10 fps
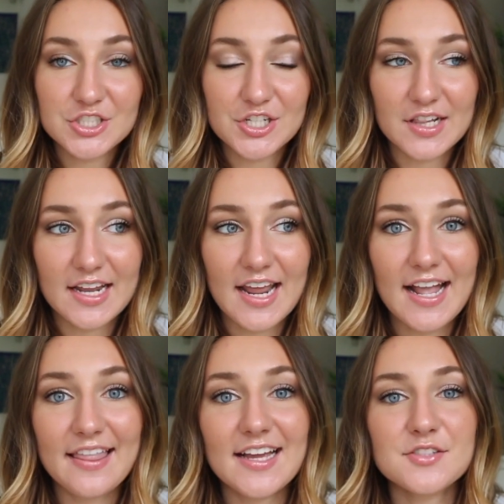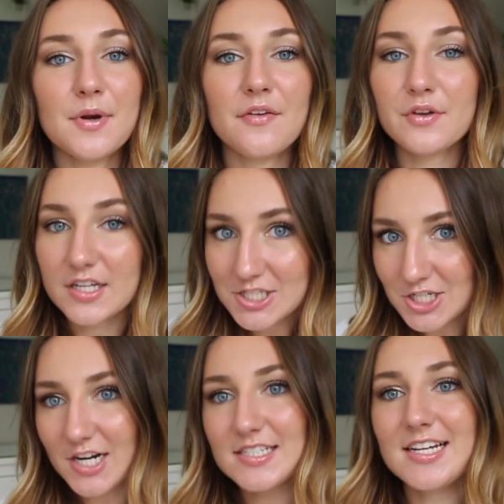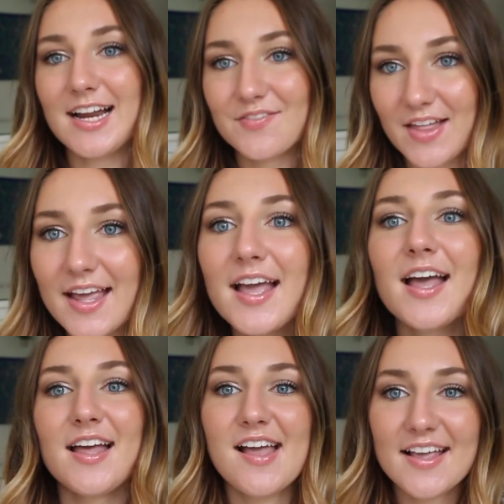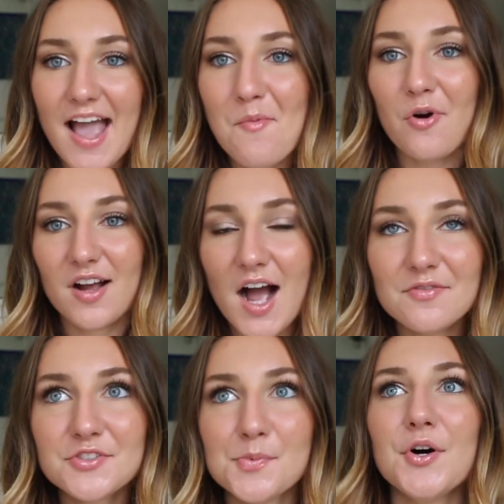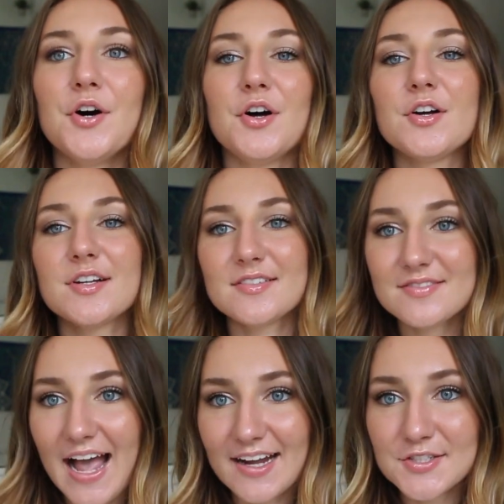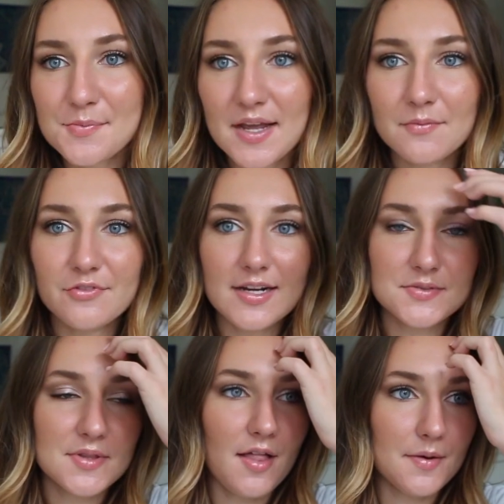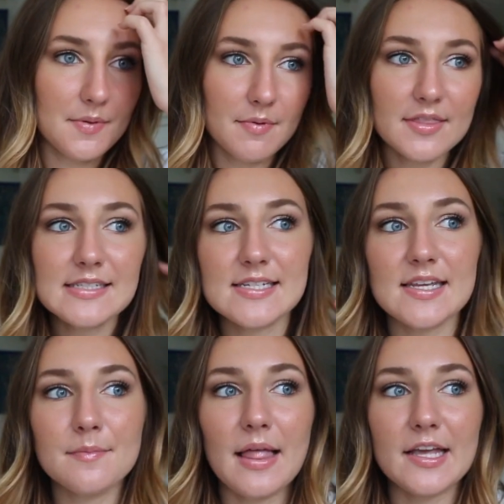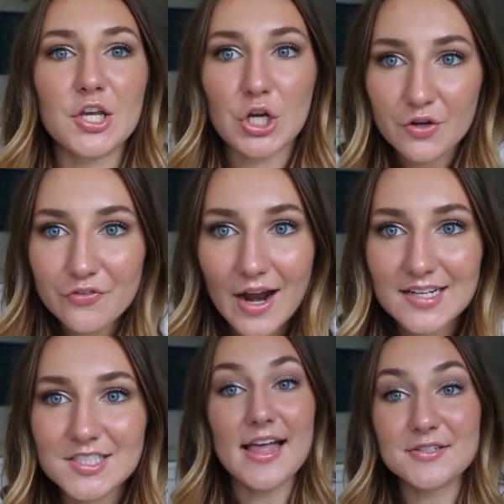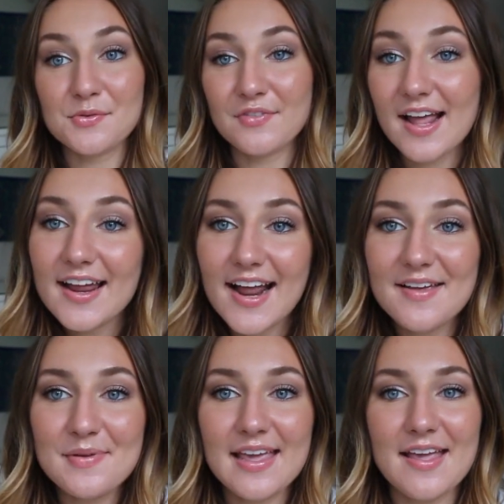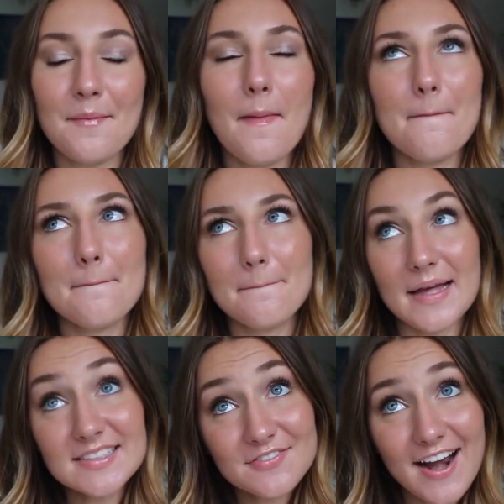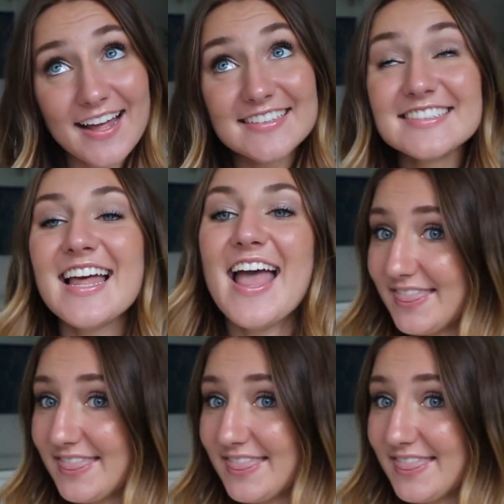cheerleading, and that's when I really started to kind of like get more comfortable, actually become friends with a lot of people on the team, like good friends. That's when Renee and I became best friends.